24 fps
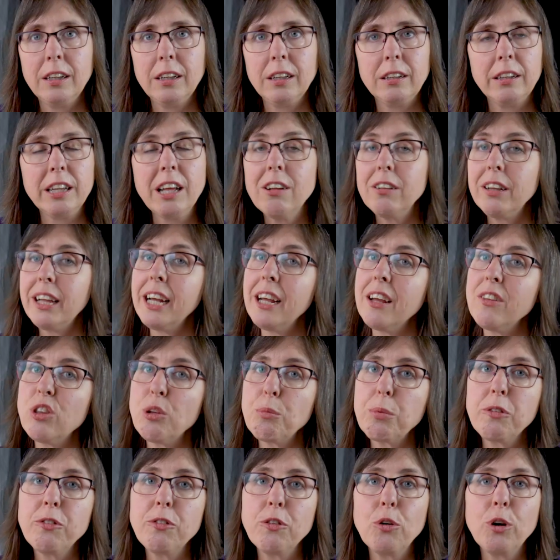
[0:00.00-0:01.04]
Now, like I
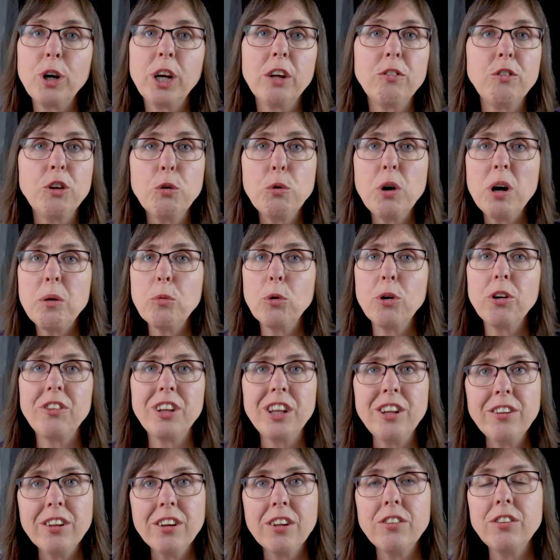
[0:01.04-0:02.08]
said before, if you want more
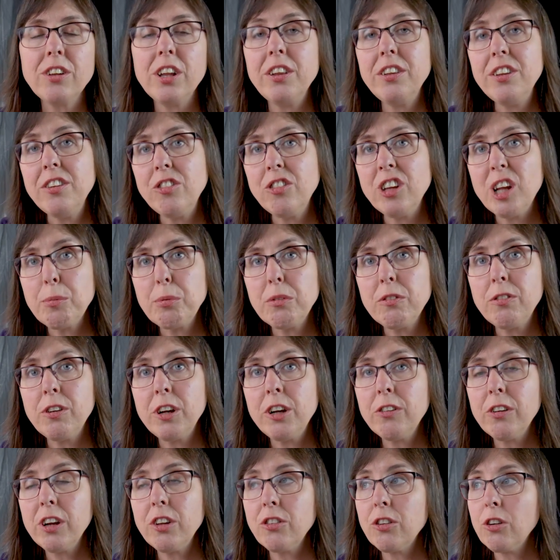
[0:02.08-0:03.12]
details on this type of
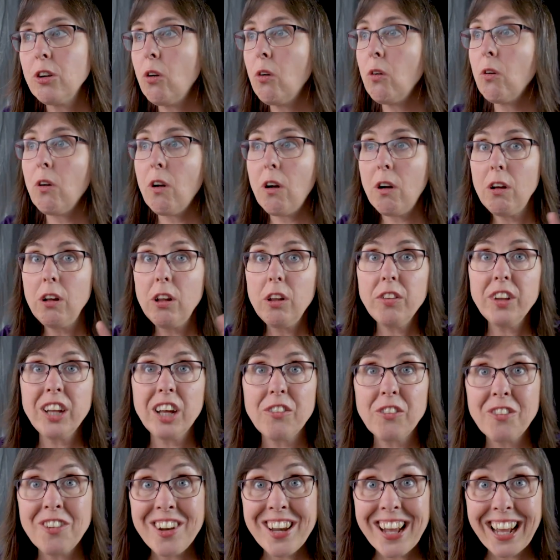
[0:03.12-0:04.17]
fundraiser or all the
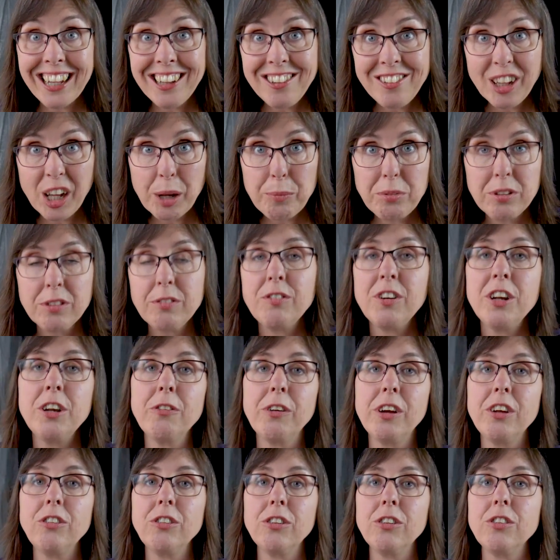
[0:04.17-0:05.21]
other 9 types of
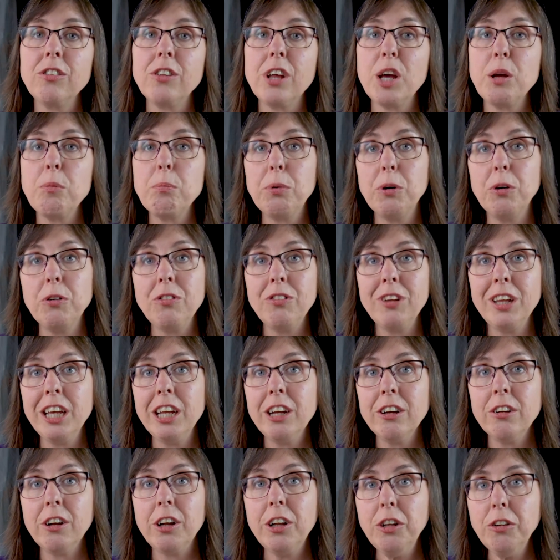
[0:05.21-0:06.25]
fundraisers I'm posting
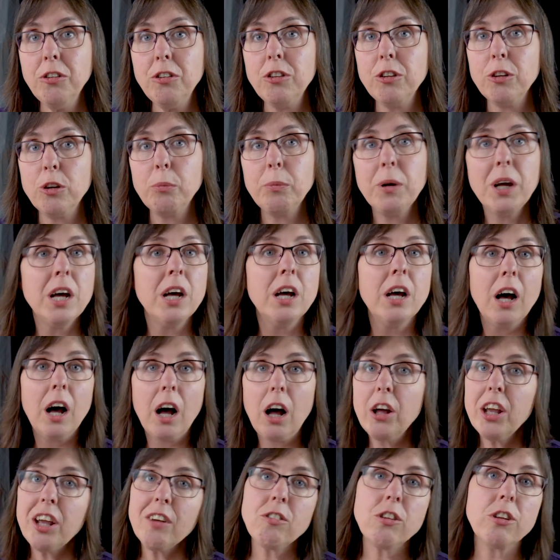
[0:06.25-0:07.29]
here on YouTube,
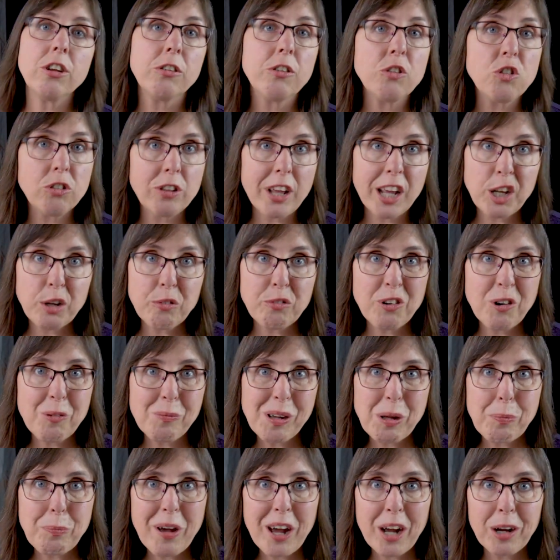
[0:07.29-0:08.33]
all you have to do is sign up for
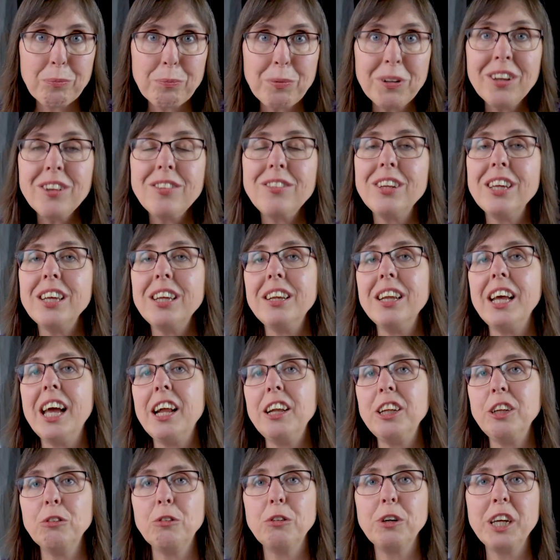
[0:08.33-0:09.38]
my PAC bulletin,
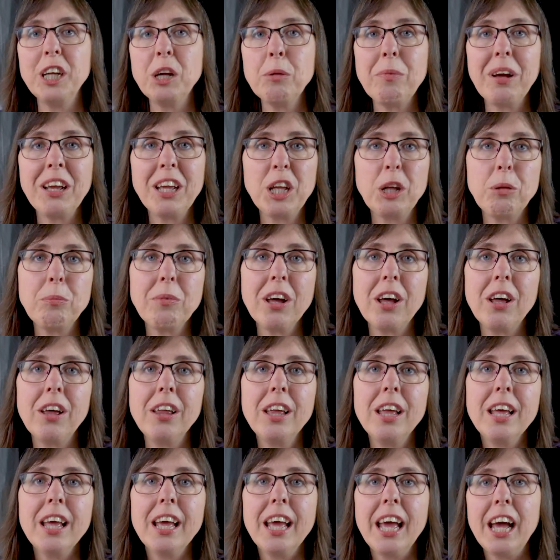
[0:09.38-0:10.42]
and you'll get my email
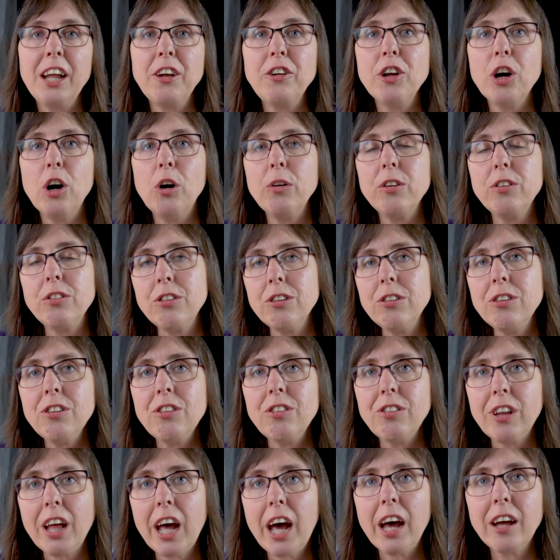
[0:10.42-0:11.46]
and know as soon
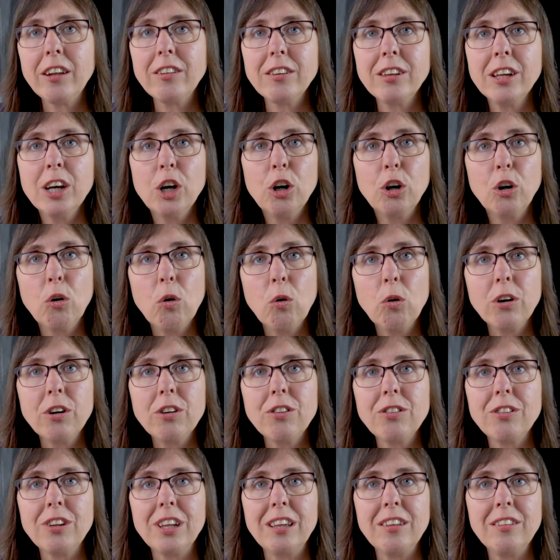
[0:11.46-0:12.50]
as that
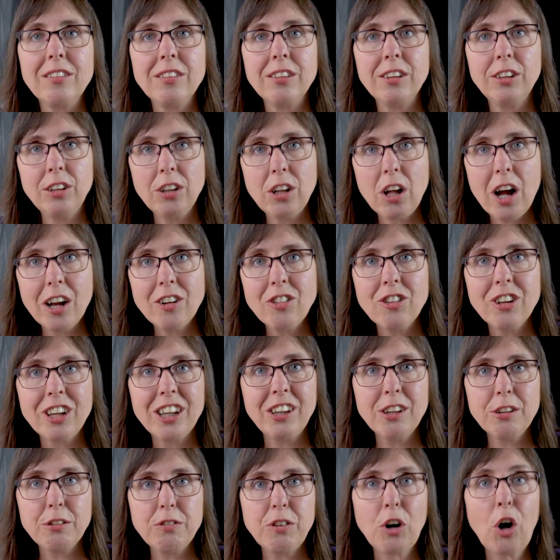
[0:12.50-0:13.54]
course is launched
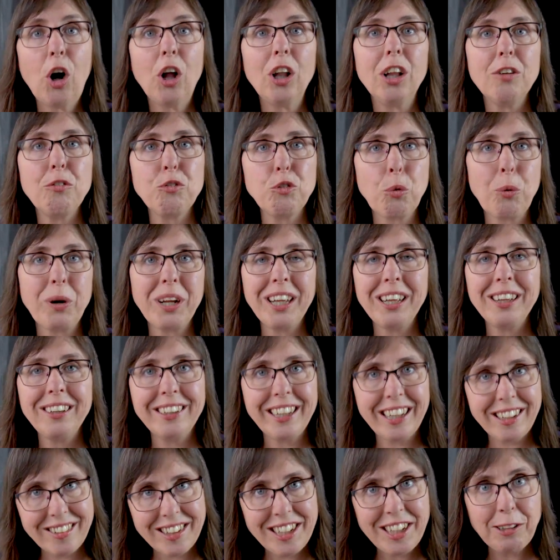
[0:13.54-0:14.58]
in the fall of
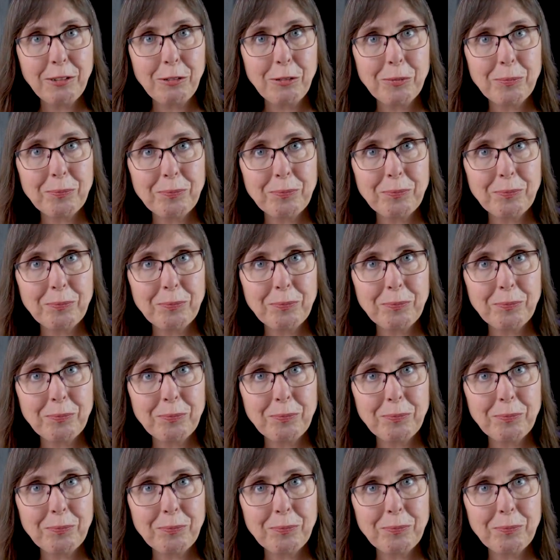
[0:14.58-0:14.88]
2019.